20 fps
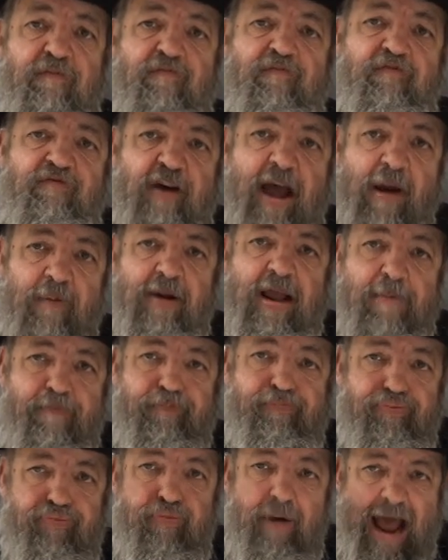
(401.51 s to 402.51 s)
very
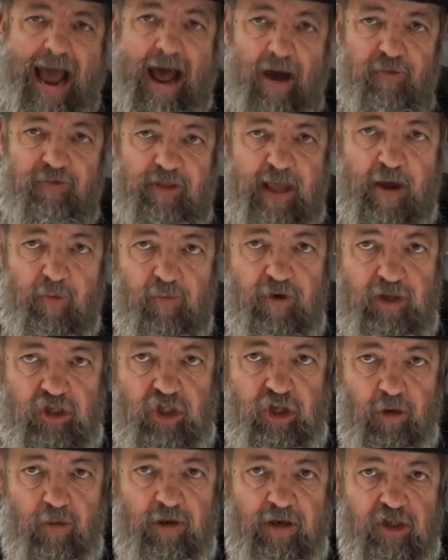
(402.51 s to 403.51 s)
proud that we're
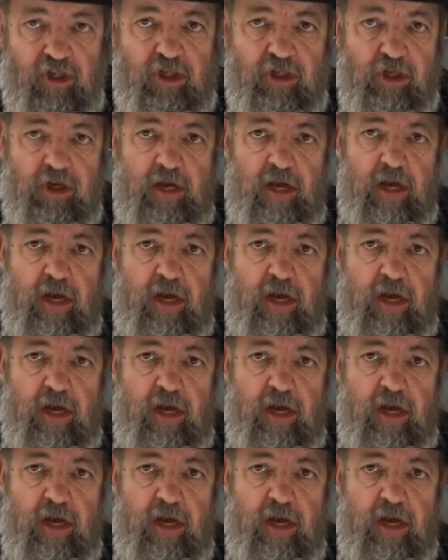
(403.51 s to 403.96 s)
Jewish.